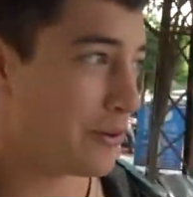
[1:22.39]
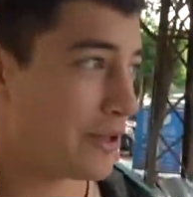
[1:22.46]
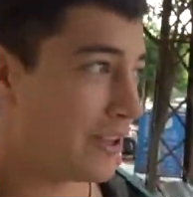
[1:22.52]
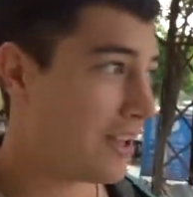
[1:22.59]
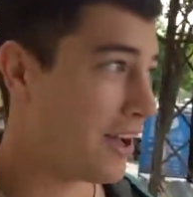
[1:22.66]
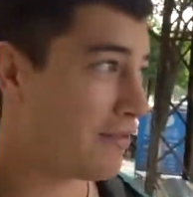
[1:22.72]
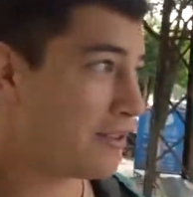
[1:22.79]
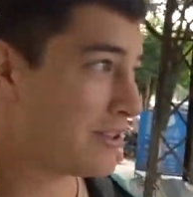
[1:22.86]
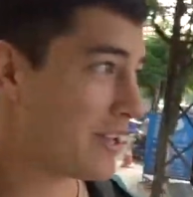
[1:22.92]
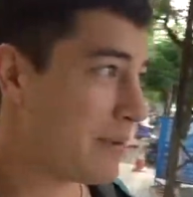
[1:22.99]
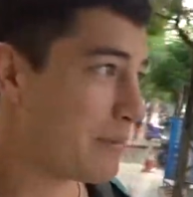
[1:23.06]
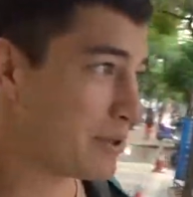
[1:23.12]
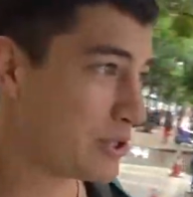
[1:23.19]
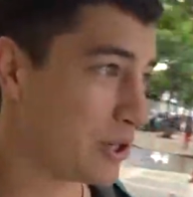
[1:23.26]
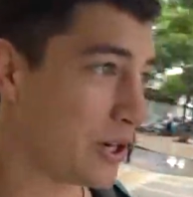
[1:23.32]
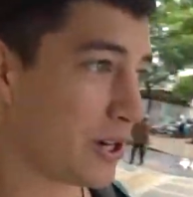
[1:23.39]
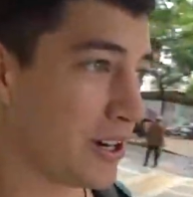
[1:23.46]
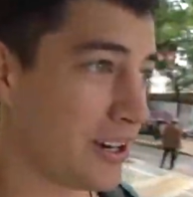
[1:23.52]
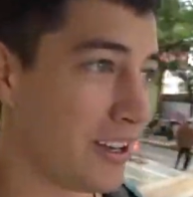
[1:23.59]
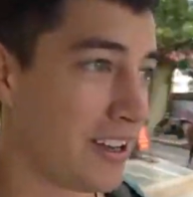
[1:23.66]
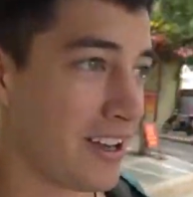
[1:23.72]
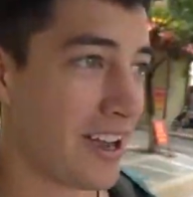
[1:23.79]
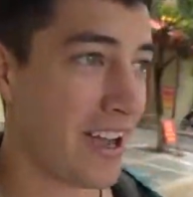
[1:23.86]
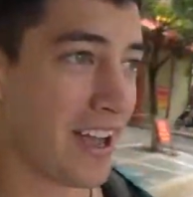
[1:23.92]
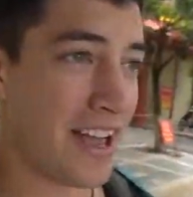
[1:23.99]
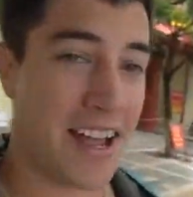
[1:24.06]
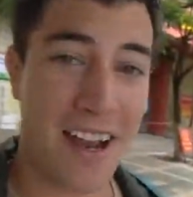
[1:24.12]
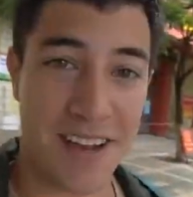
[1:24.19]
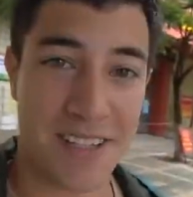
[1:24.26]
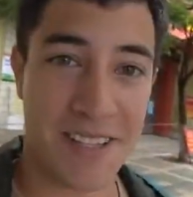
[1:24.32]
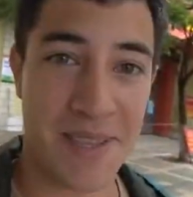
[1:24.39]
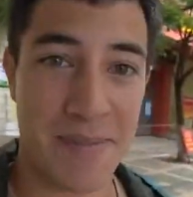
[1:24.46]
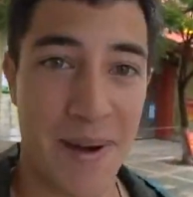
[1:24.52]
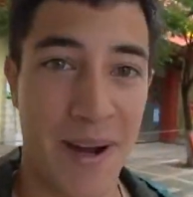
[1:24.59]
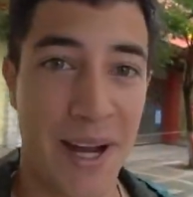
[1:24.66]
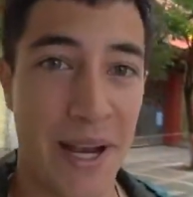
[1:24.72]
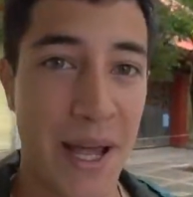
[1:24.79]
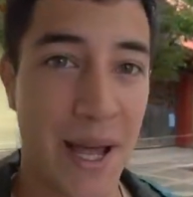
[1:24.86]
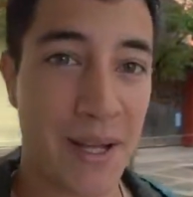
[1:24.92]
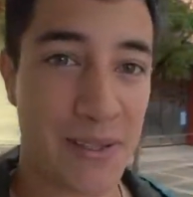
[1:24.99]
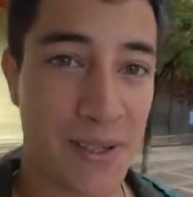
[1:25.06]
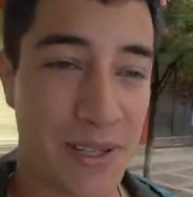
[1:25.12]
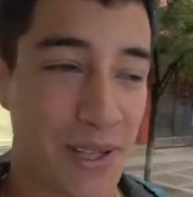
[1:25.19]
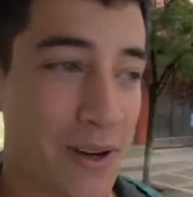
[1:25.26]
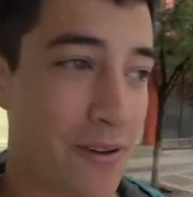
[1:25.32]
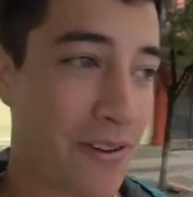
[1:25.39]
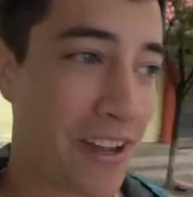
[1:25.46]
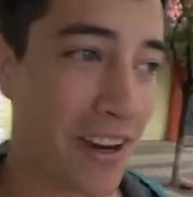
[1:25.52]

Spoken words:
We love the temperature, and I see the market now, so let's go over